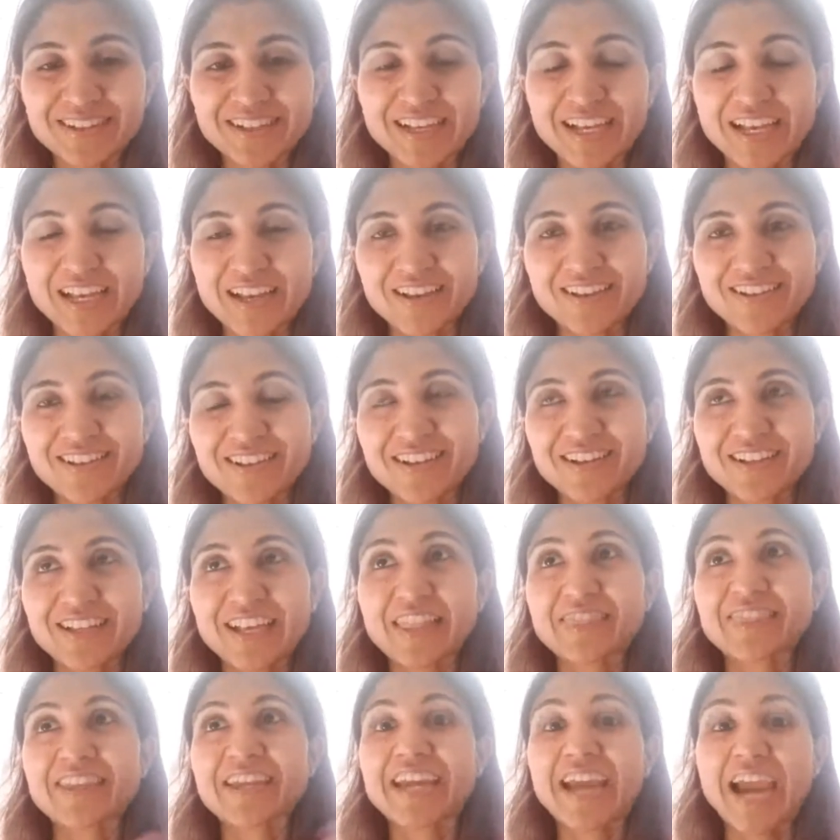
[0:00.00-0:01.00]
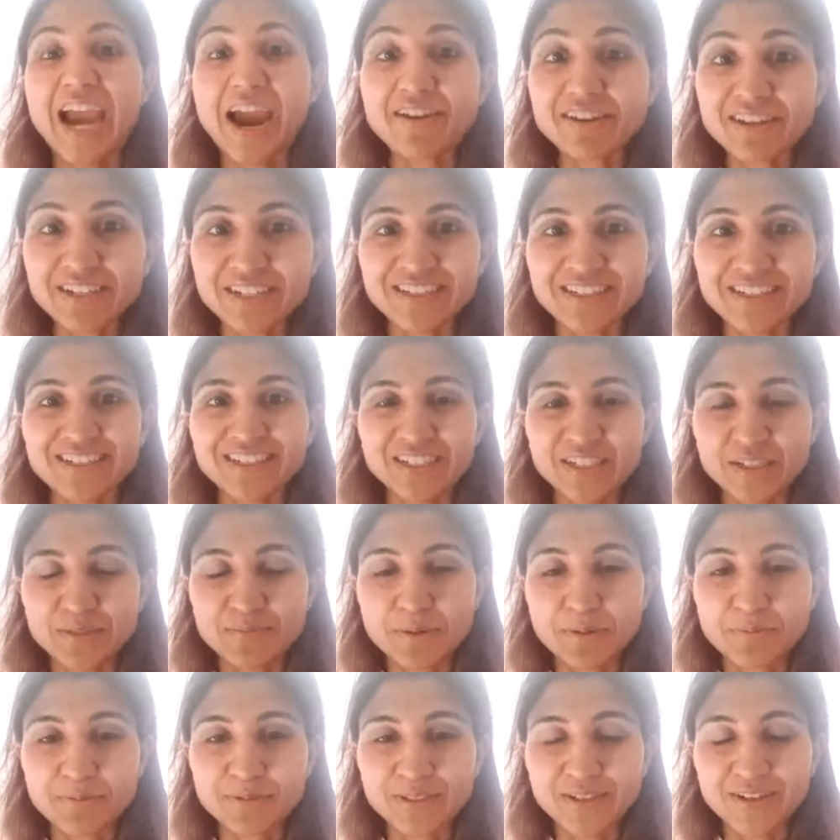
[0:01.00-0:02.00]
I haven't heard of that one. Remind,
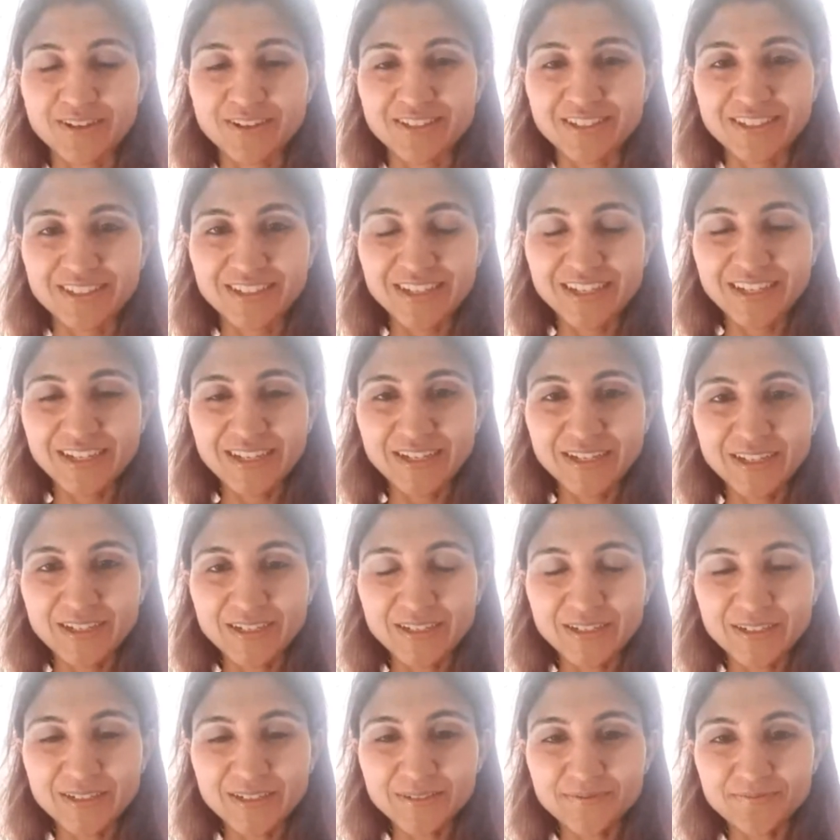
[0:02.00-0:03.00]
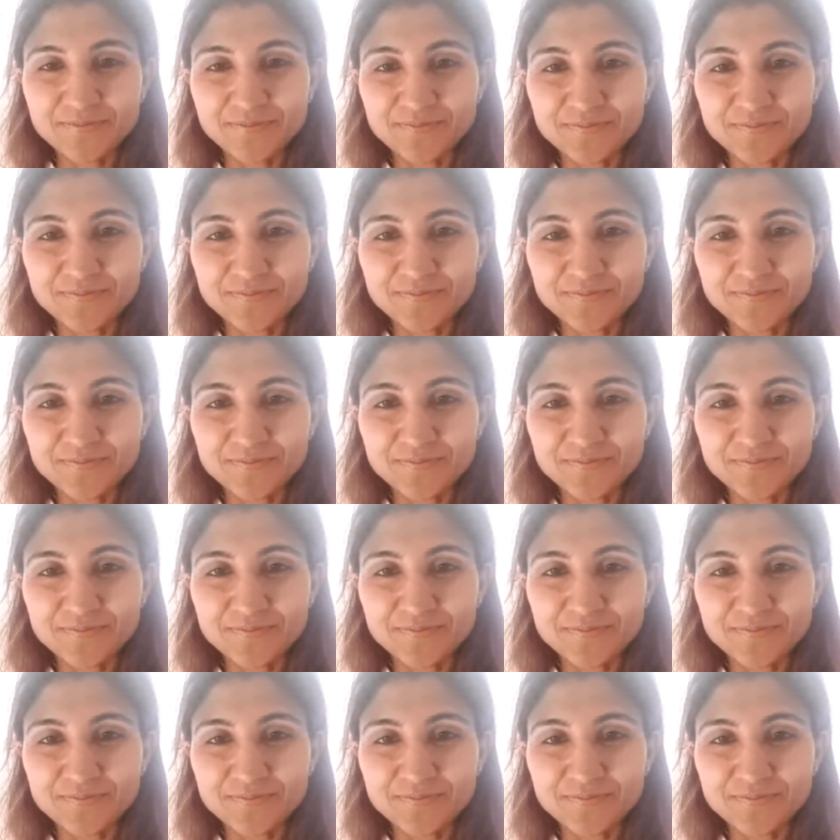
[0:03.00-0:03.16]
remind me of the name. I haven't